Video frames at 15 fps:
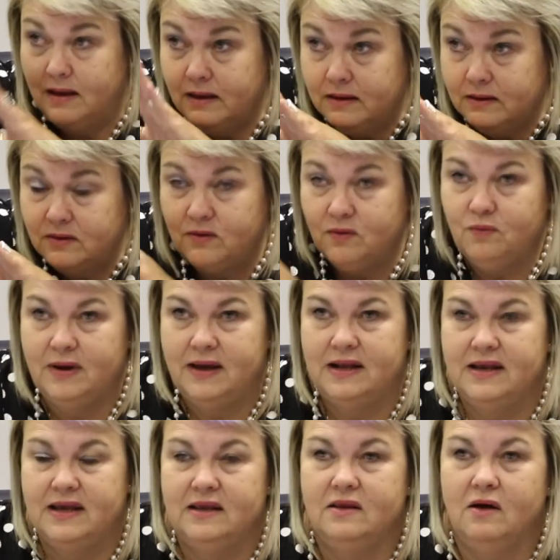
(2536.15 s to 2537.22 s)
you were
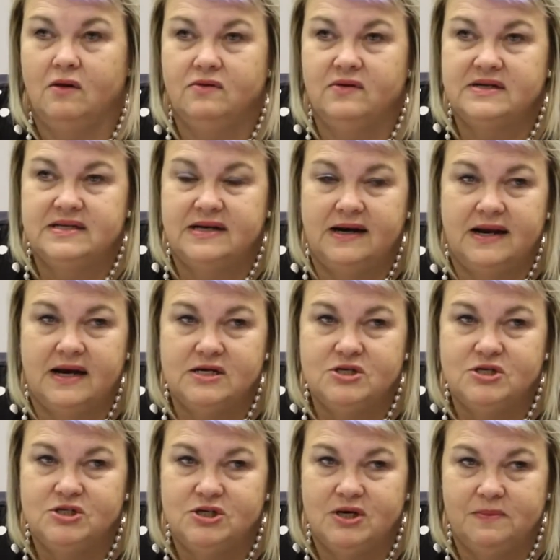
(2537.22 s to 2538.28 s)
in an adulterous
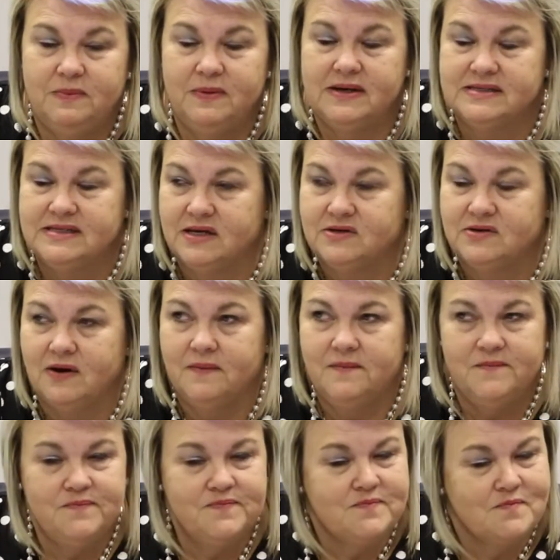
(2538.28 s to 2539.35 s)
relationship, etc.,
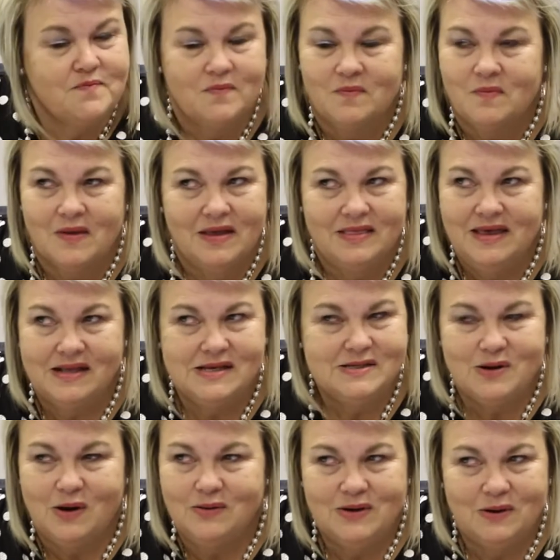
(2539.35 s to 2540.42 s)
that is
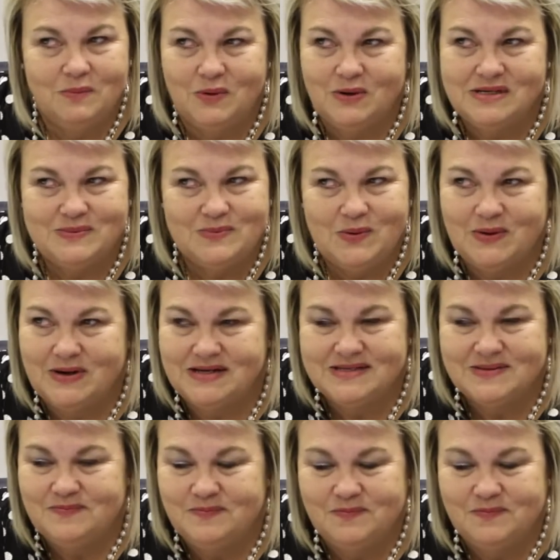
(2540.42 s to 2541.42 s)
contra bonis mores.